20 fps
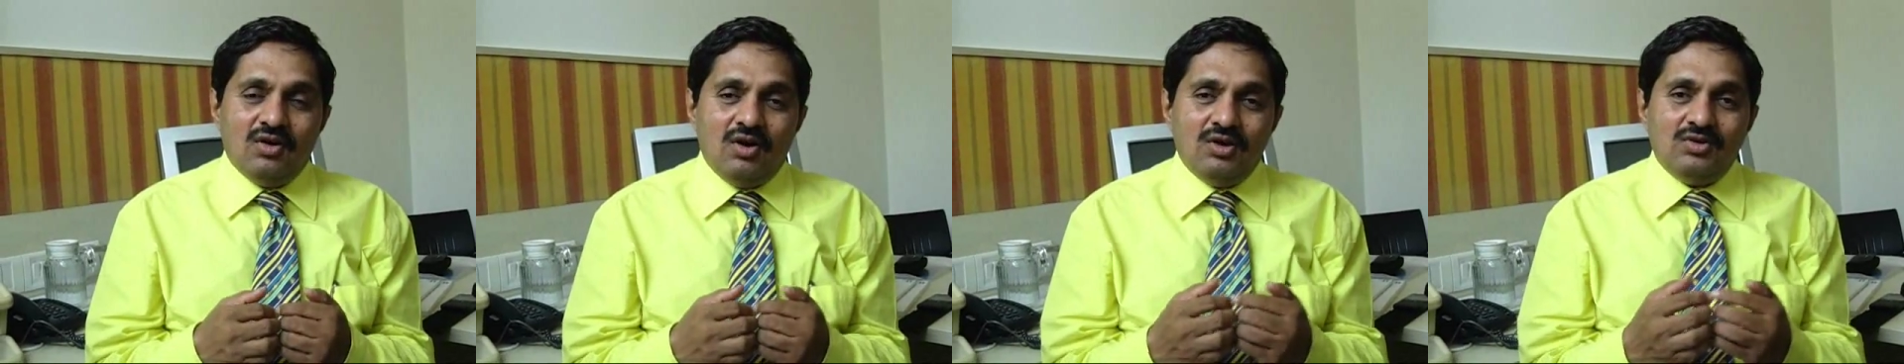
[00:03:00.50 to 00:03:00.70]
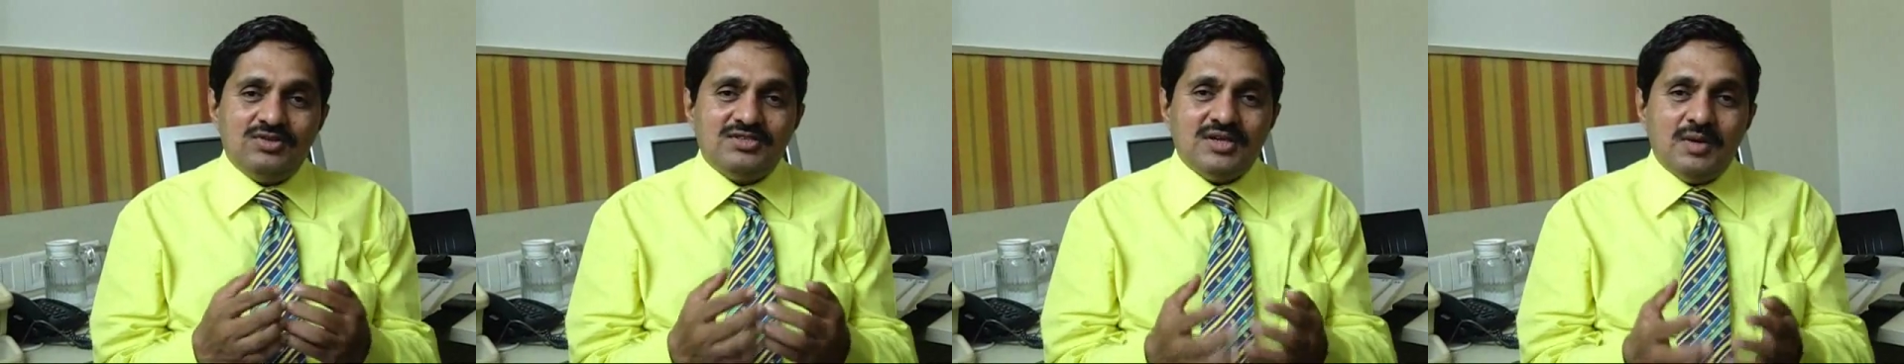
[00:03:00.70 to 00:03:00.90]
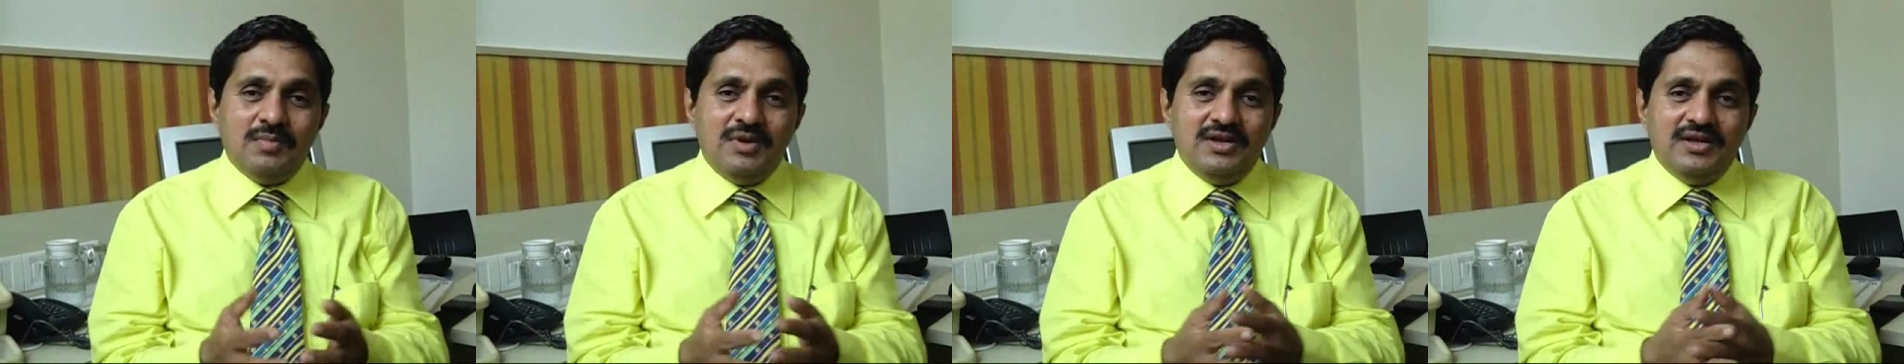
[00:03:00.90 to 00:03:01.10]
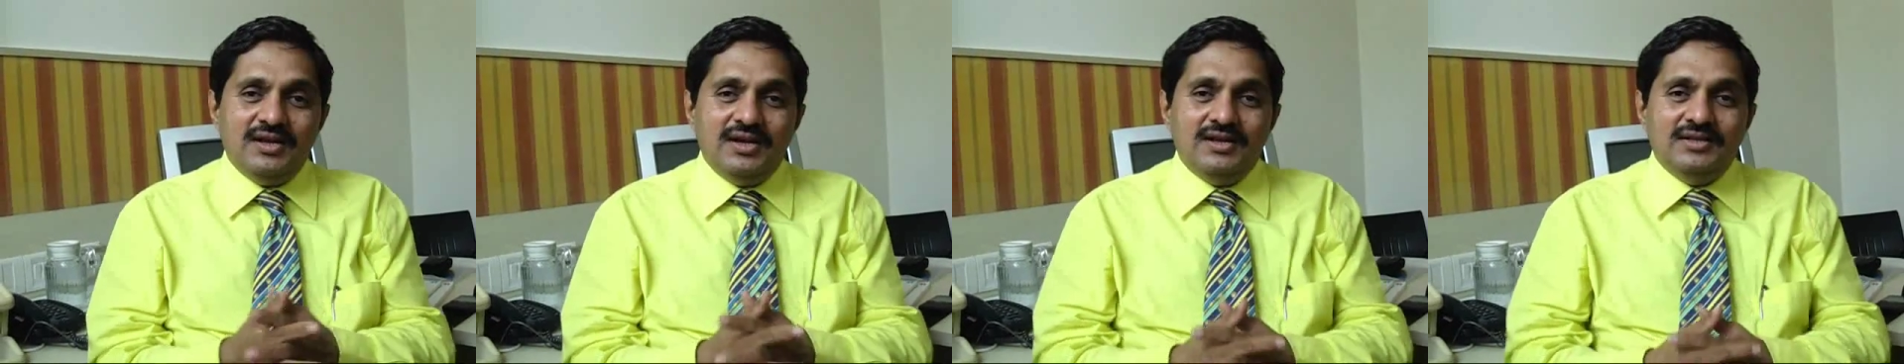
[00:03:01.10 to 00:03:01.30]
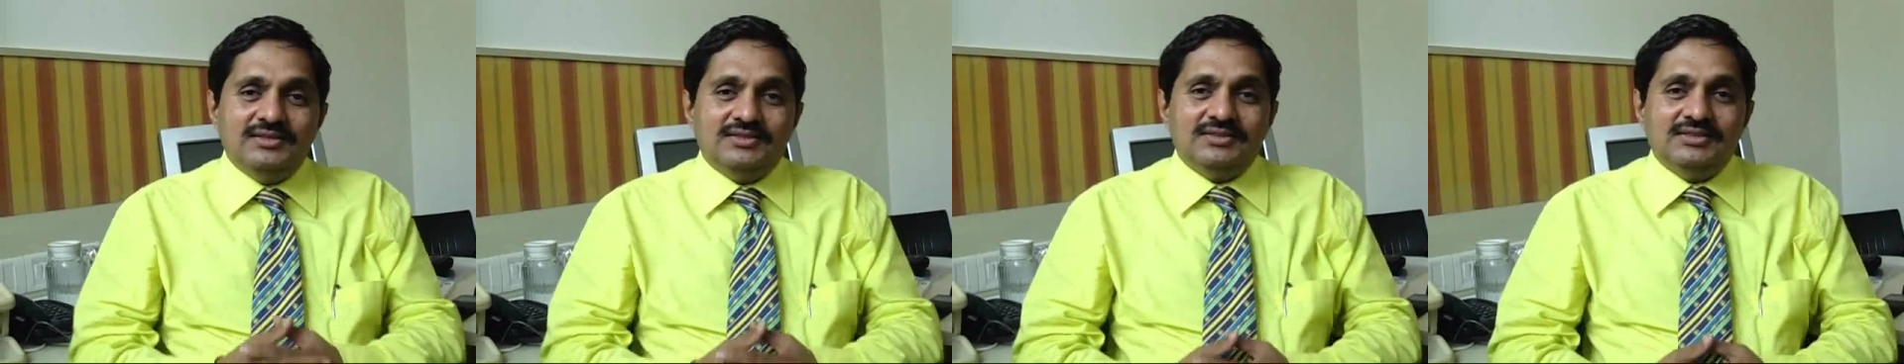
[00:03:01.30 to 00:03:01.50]
or to somebody
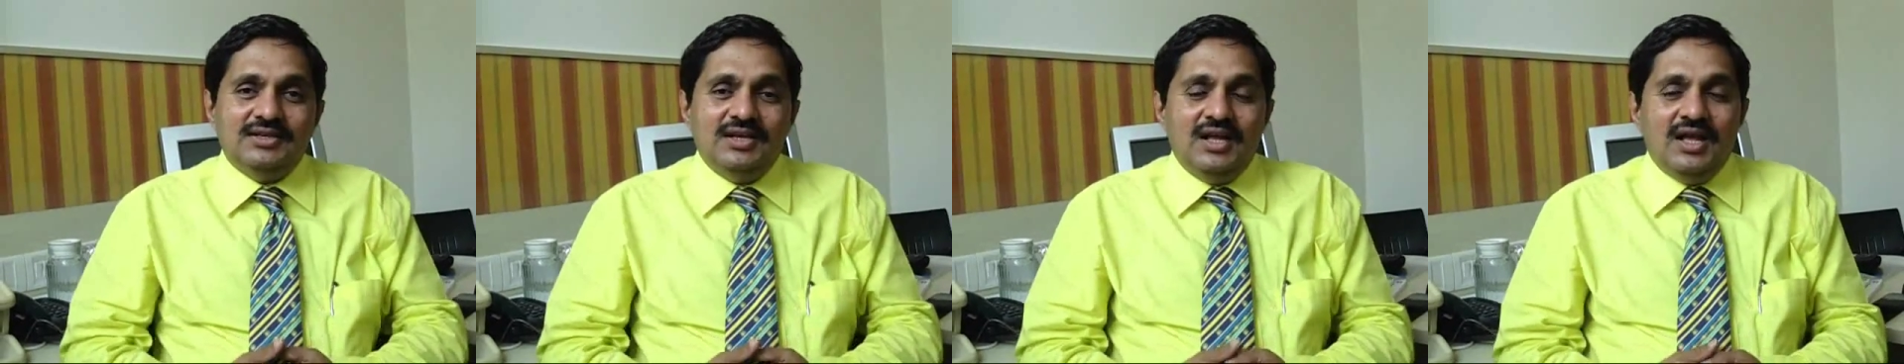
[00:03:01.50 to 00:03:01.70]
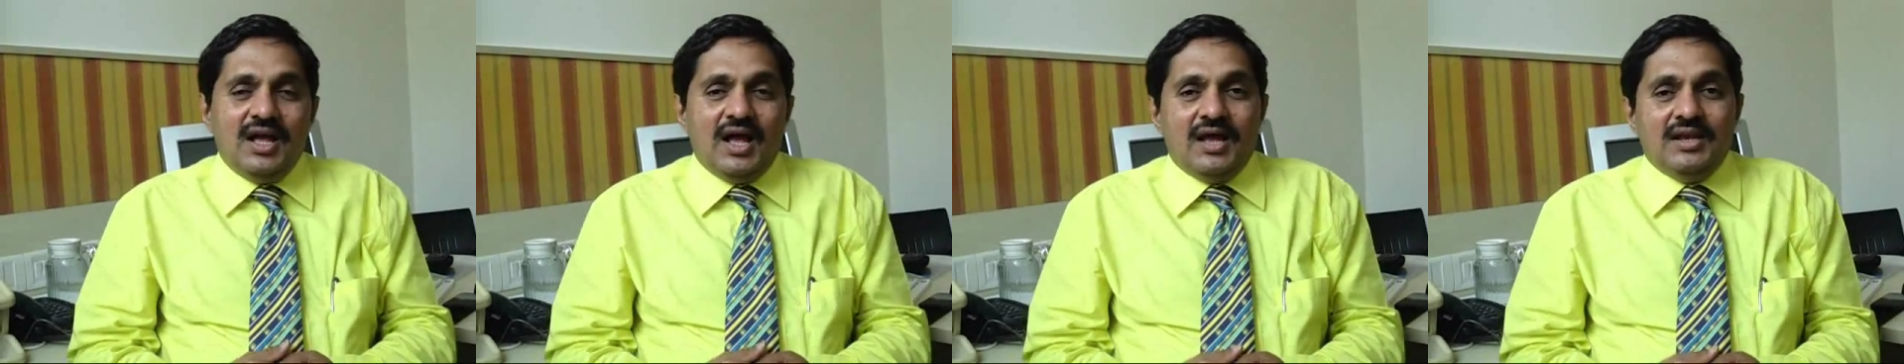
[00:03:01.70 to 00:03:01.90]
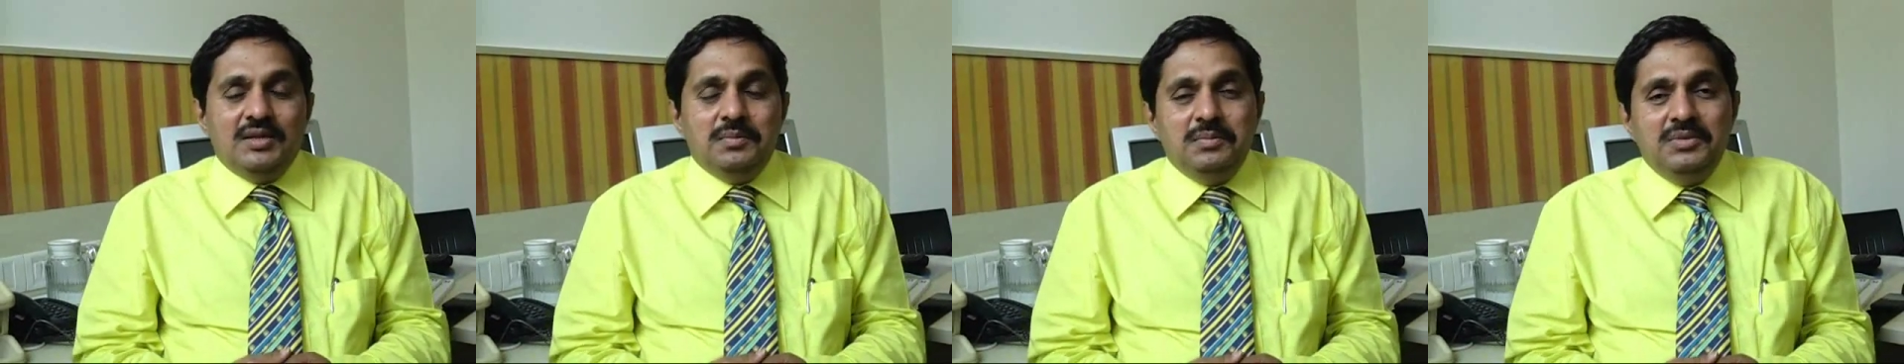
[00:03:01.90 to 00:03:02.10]
else, and